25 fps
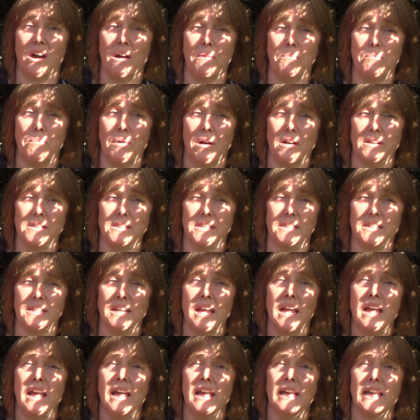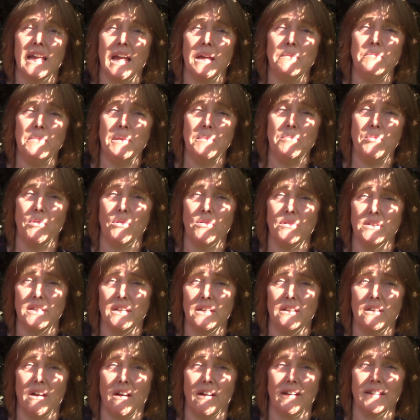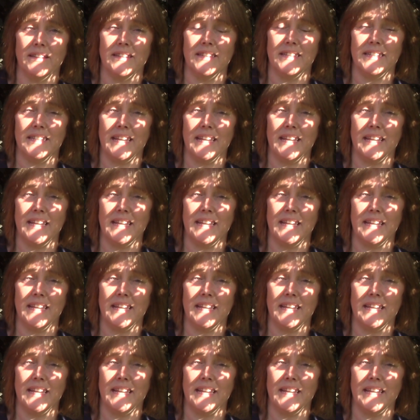compost can be bought in garden